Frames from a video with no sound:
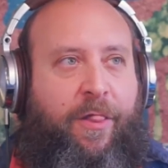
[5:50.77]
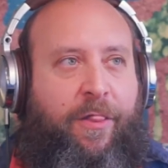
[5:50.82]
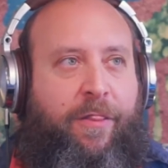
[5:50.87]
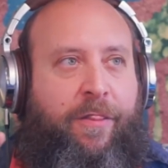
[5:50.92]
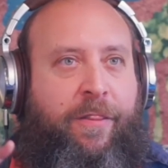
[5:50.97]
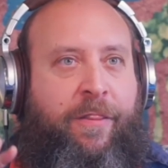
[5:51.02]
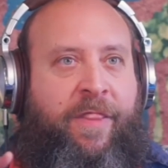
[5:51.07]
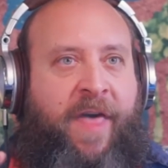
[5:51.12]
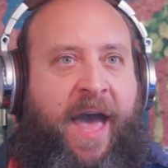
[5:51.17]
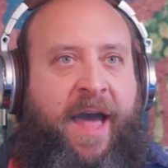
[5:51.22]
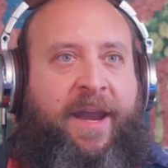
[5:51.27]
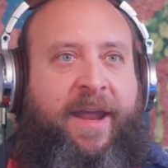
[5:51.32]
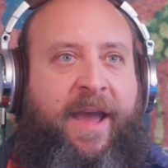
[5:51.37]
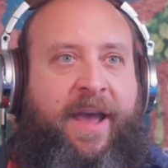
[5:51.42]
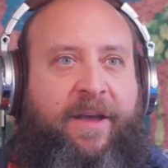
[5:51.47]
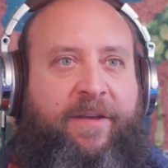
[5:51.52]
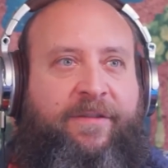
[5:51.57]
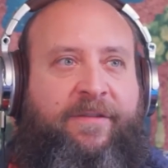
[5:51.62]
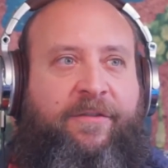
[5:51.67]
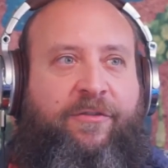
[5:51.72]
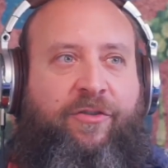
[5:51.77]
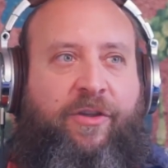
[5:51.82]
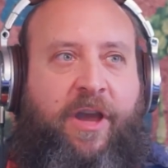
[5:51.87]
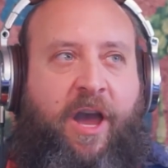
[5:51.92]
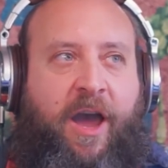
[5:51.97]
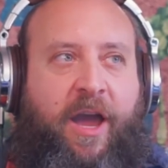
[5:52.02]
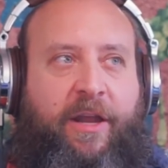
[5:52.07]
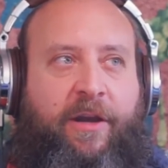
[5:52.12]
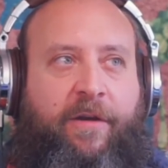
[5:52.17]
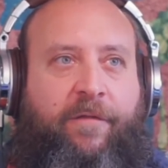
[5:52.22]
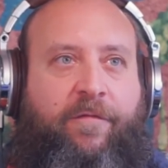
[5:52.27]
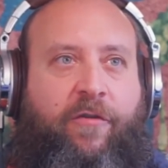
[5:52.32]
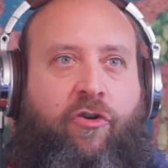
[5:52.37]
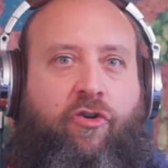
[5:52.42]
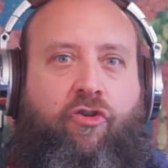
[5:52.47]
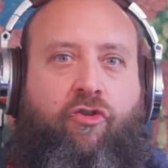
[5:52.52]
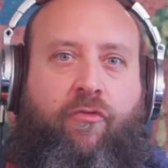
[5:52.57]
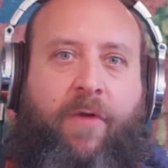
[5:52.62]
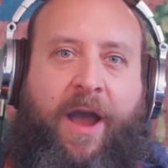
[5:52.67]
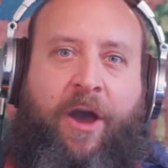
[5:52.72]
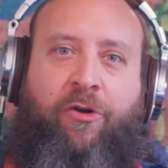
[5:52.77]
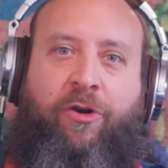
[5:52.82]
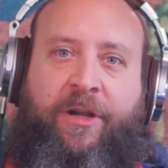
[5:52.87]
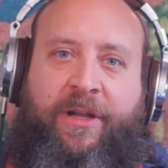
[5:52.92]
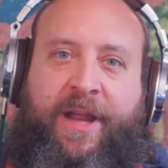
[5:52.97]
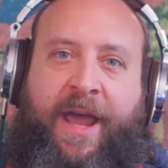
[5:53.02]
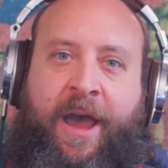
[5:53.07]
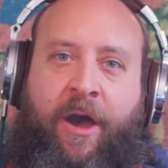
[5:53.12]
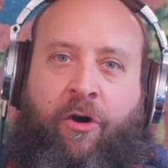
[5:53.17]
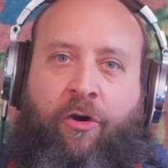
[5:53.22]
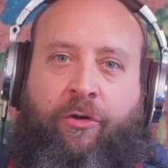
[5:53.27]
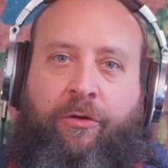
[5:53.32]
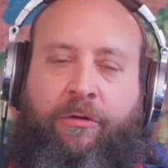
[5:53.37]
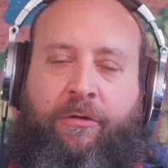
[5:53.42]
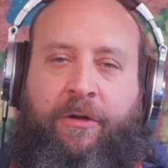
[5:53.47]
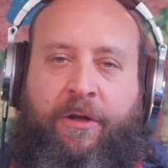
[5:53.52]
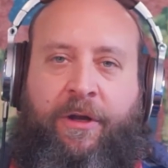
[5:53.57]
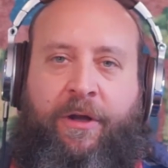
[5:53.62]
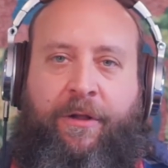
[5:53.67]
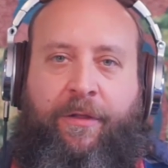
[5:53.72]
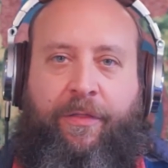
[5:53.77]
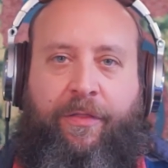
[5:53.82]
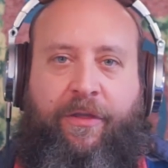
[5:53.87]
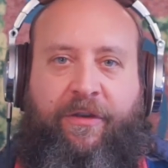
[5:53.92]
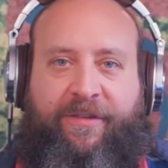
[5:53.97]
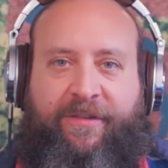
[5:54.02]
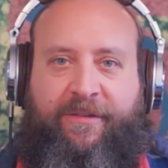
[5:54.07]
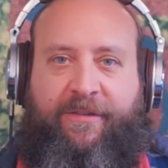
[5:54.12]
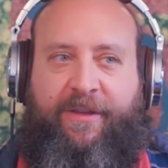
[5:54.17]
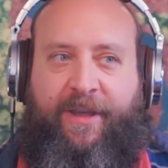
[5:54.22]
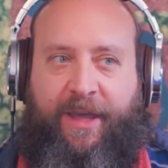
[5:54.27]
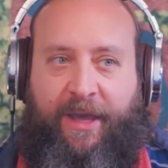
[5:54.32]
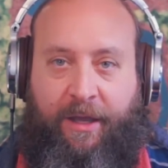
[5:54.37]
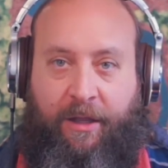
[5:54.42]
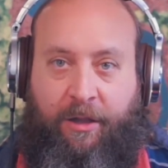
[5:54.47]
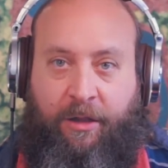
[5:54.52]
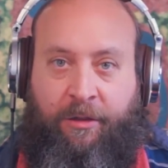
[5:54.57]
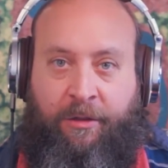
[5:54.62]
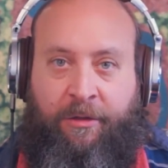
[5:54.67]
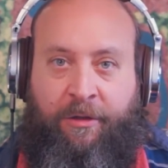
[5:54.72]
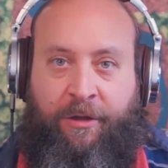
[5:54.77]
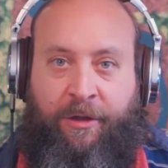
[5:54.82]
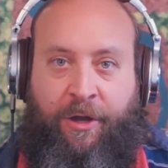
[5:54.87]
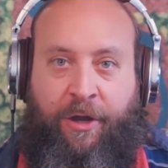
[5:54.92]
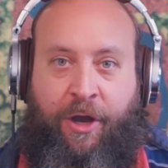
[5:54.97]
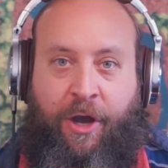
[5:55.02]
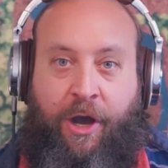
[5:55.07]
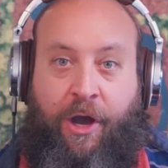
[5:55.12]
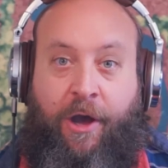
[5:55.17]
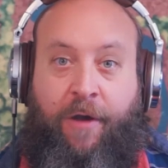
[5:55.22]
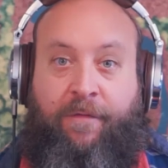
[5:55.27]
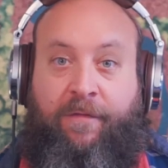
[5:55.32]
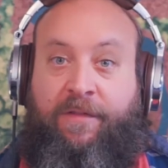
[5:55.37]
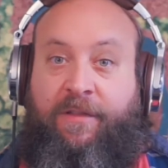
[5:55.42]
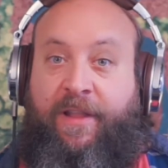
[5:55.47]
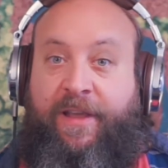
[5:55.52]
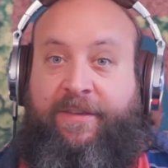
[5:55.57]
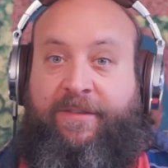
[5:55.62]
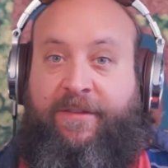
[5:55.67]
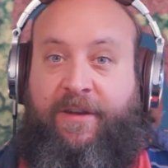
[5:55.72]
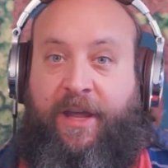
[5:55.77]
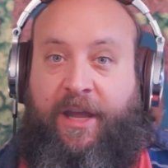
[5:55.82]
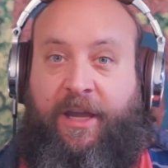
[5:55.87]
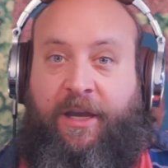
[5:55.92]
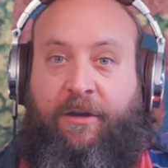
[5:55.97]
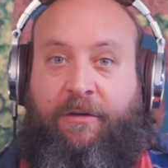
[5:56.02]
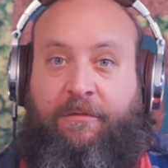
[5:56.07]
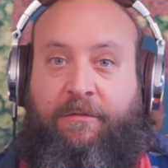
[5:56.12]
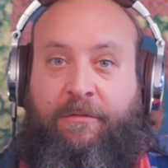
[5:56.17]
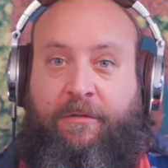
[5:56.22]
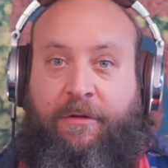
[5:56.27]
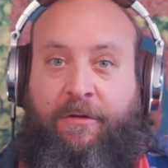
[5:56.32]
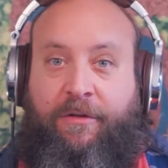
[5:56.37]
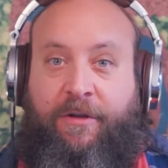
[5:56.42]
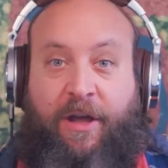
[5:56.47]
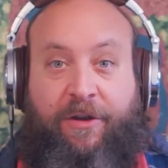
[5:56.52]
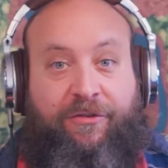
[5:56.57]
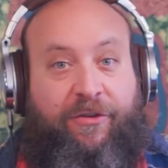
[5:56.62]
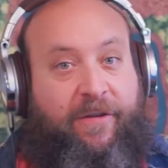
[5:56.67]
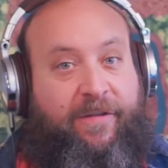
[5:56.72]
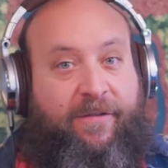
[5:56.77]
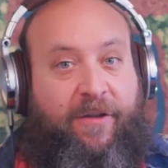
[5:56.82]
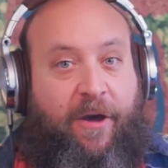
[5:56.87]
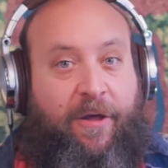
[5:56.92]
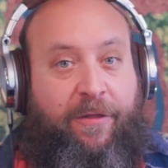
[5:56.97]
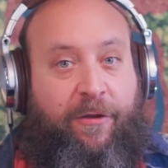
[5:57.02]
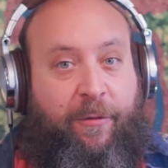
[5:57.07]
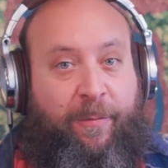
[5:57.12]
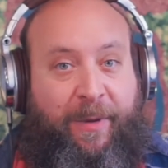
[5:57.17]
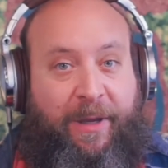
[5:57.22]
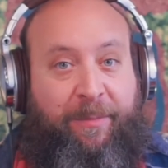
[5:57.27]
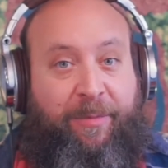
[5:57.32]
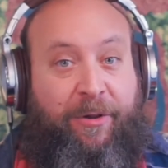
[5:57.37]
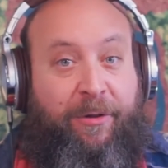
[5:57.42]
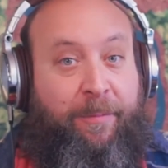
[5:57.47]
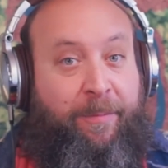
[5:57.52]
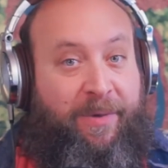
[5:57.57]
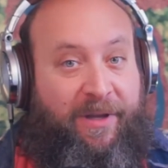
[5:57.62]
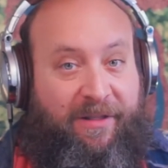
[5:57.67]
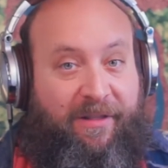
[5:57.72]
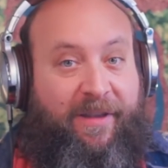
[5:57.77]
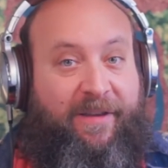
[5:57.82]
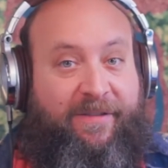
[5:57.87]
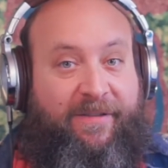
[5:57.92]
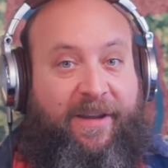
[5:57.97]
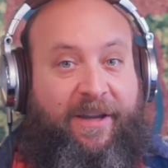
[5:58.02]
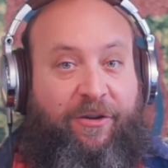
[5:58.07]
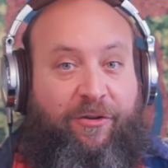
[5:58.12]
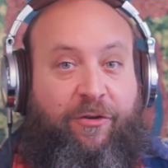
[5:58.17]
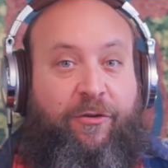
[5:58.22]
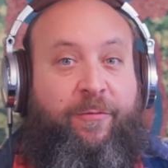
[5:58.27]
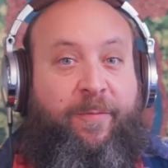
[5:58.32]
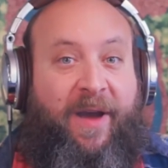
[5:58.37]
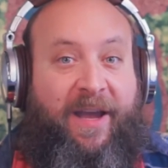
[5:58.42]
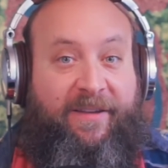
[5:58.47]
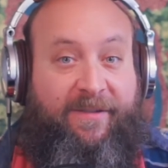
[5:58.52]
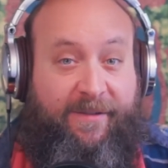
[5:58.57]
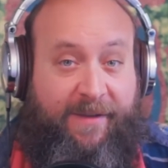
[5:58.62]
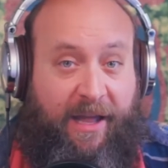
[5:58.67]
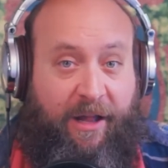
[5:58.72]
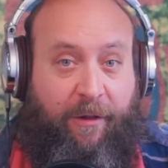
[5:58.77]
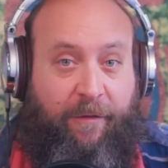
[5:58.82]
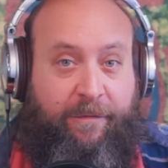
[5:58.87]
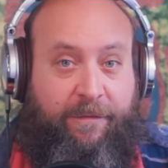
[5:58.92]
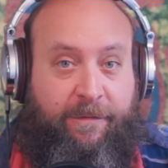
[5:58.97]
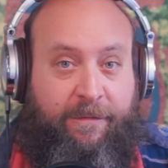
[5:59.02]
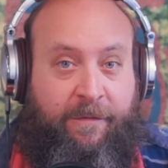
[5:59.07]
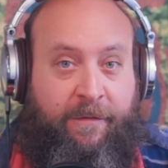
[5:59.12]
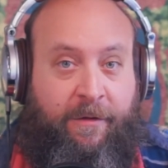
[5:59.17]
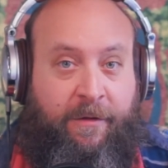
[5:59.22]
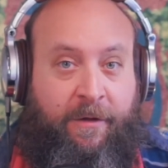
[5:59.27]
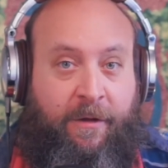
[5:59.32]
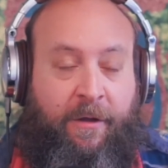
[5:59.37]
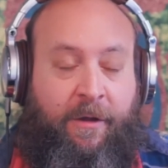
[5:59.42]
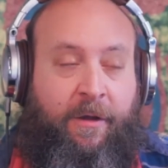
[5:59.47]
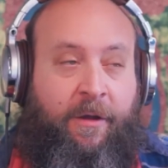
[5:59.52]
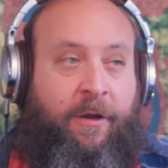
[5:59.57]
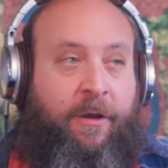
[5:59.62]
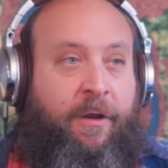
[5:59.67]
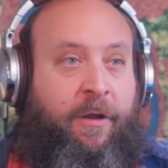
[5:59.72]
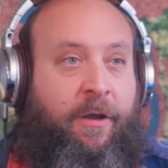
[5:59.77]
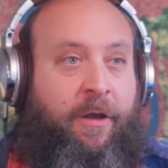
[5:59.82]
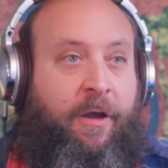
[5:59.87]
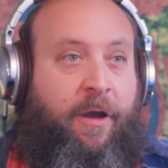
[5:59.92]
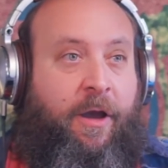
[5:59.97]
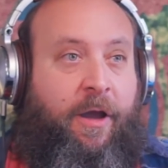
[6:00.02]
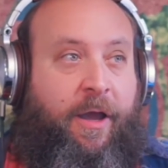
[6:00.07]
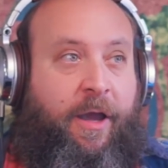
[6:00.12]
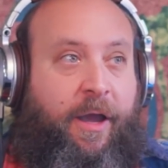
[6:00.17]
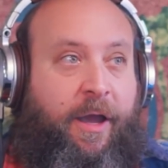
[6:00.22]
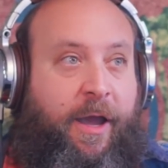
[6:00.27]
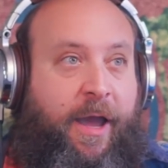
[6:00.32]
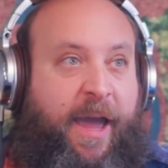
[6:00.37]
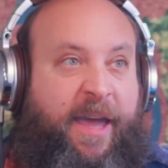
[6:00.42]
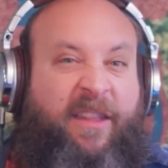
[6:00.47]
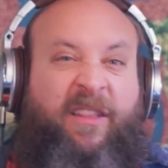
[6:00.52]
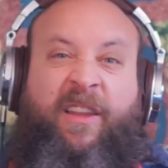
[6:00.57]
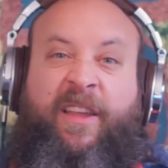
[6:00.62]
has kind of crowded out the skill of listening, not just to other people, but listening to myself and